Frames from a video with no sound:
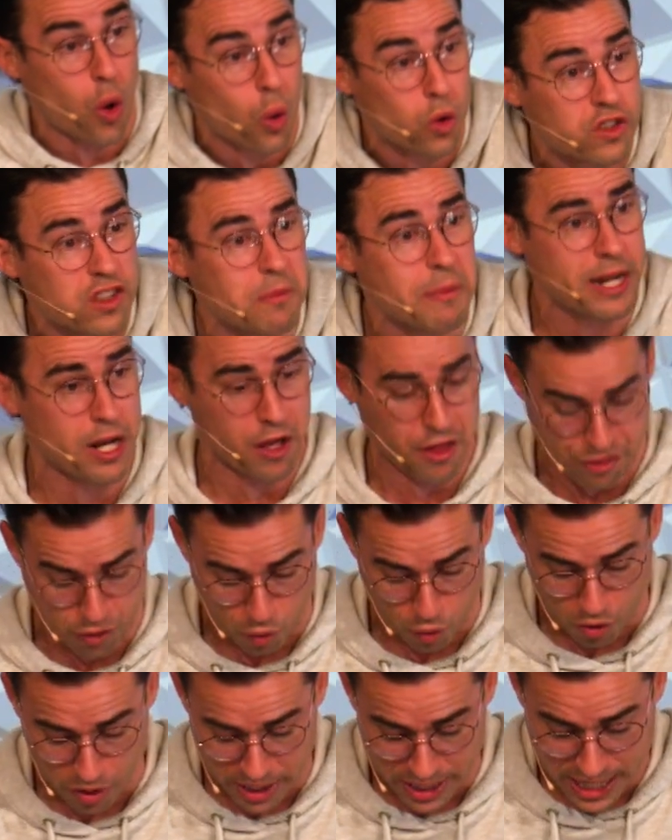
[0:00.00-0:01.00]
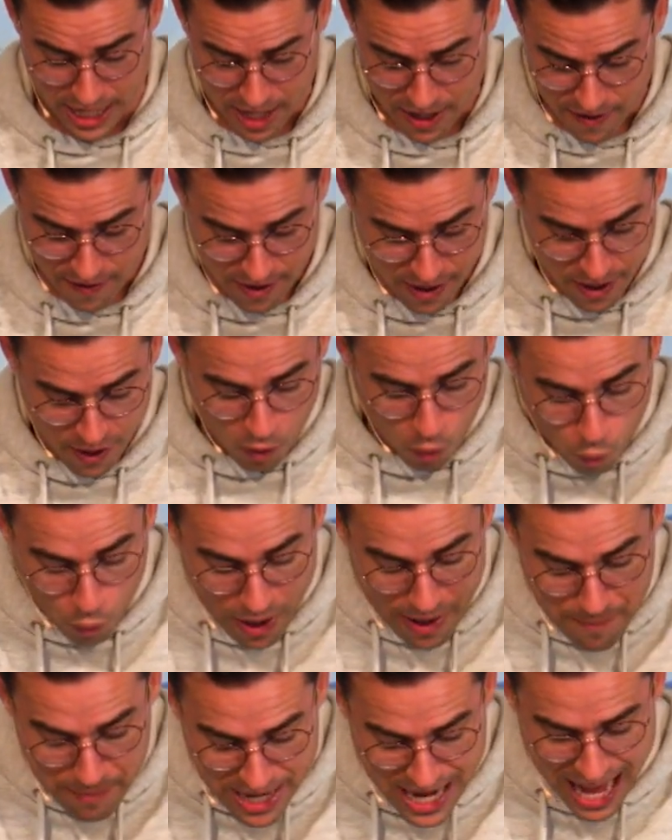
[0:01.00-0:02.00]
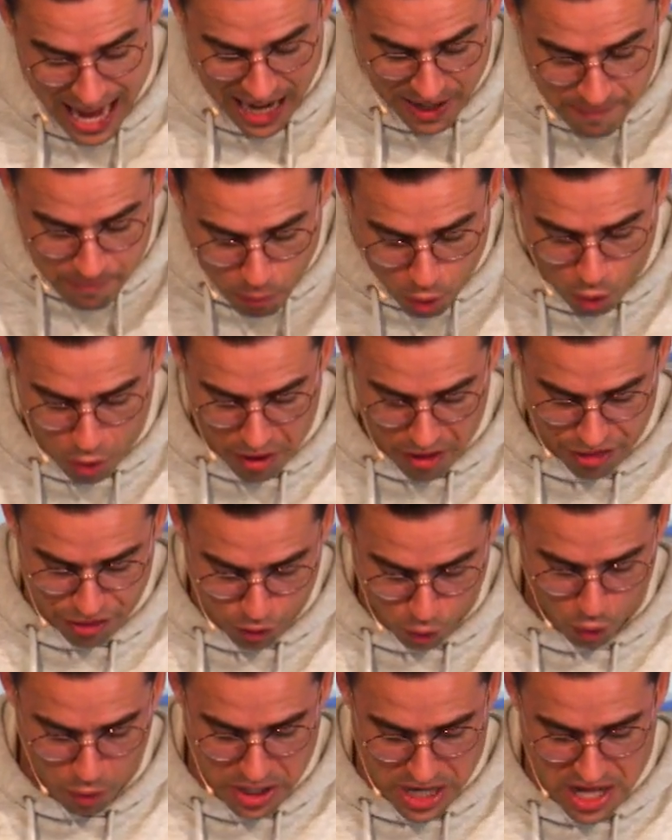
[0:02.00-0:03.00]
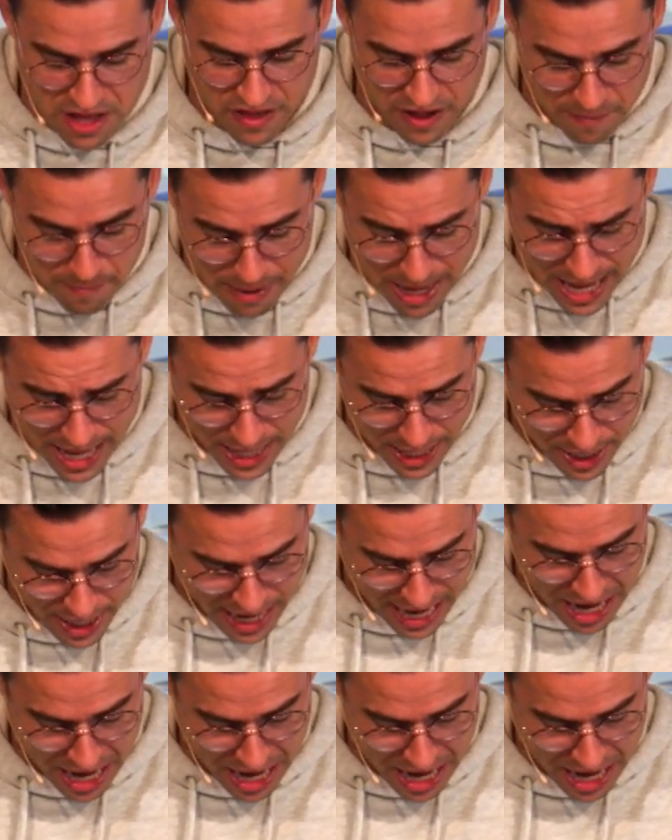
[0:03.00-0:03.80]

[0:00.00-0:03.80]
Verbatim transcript: ultimate authority, women had more authority than men,